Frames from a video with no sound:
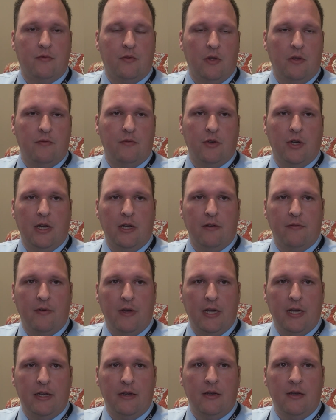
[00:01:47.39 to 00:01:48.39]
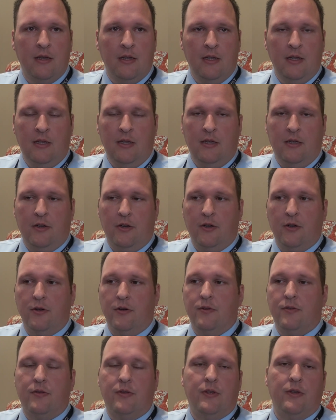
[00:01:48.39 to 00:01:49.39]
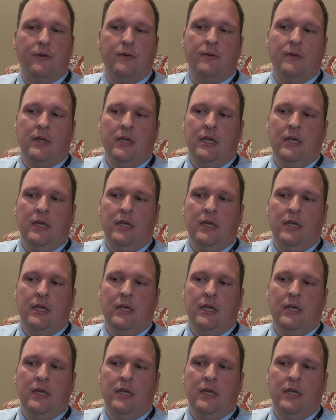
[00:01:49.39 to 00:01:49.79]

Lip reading: of trying to find her. So